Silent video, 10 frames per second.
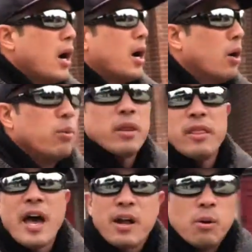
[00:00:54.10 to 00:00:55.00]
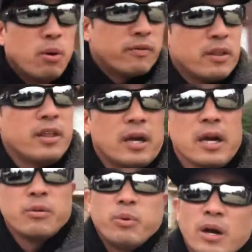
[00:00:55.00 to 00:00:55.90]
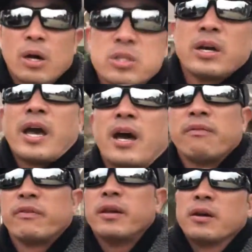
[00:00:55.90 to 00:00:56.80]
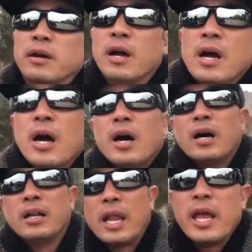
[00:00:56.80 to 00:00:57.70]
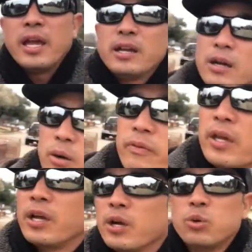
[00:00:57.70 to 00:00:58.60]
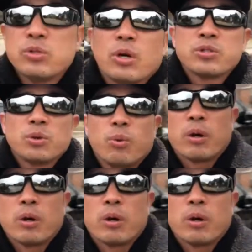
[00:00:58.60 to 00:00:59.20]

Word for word: uh, with that over there. And we also have here uh, Lane over here, who's also